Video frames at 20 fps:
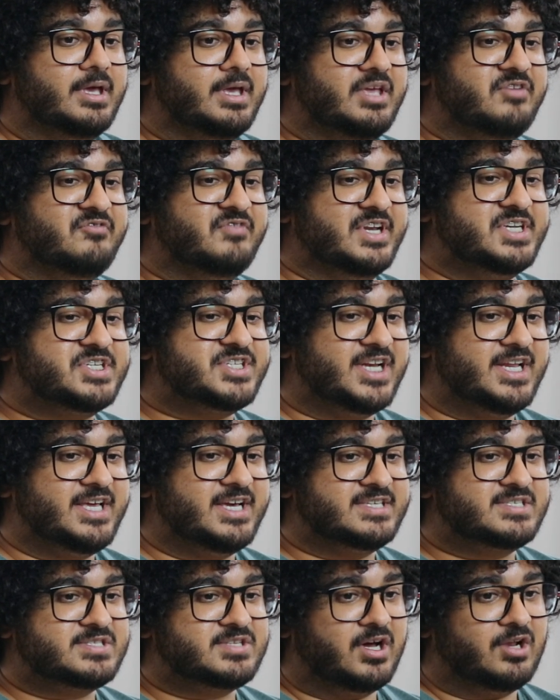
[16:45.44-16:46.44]
Eventually, I
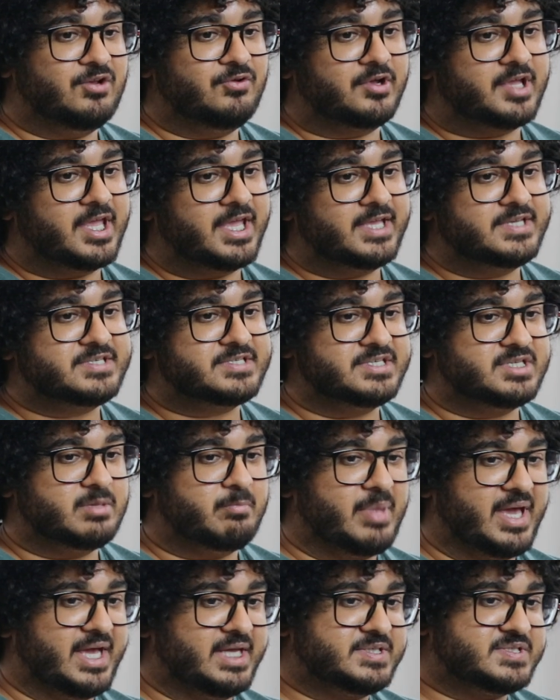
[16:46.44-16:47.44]
start looking into
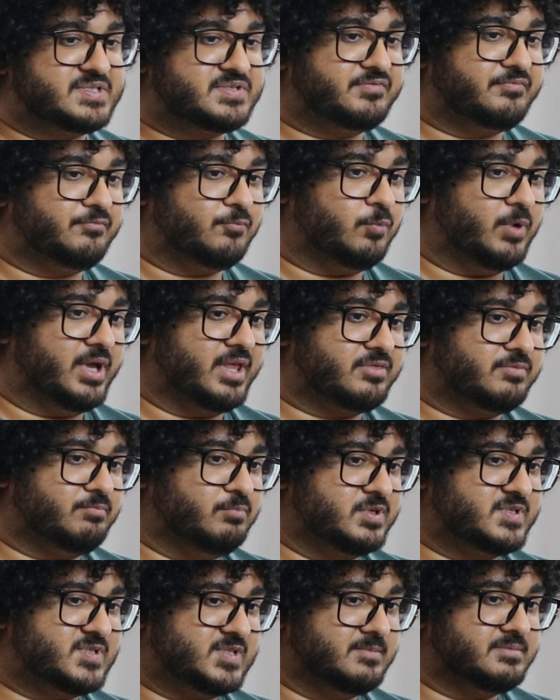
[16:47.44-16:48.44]
debates with
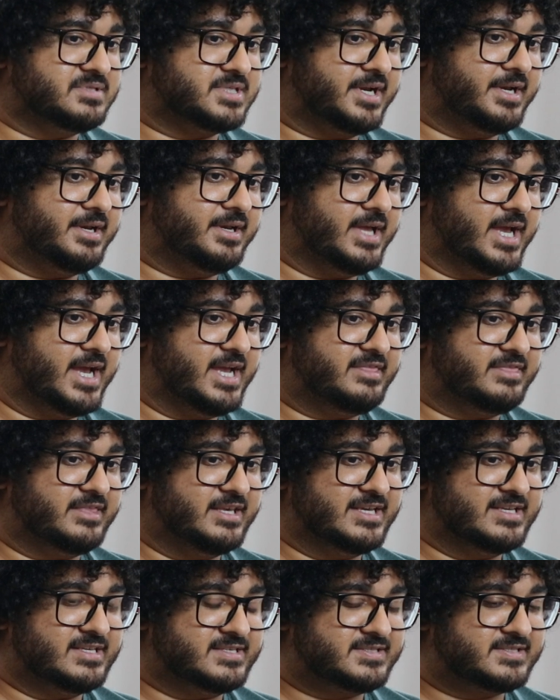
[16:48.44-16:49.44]
Muslims and
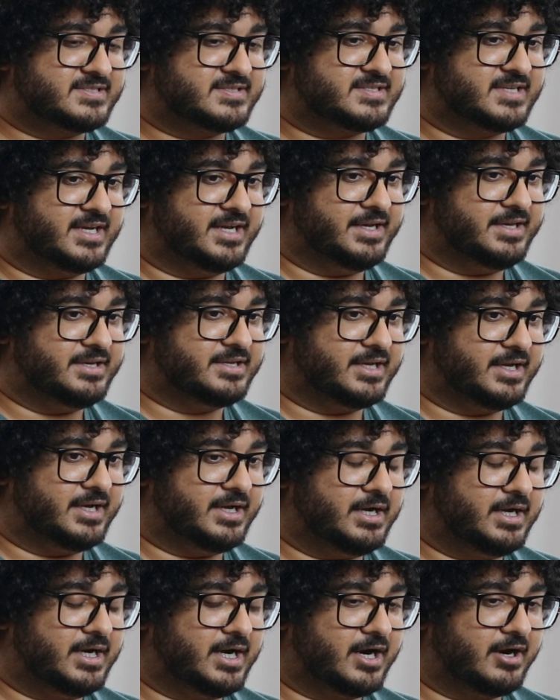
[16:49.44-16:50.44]
atheists, and
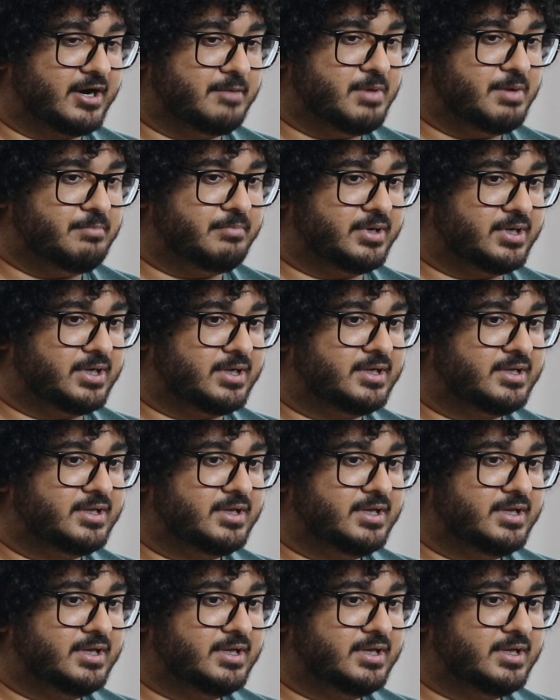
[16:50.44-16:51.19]
I remember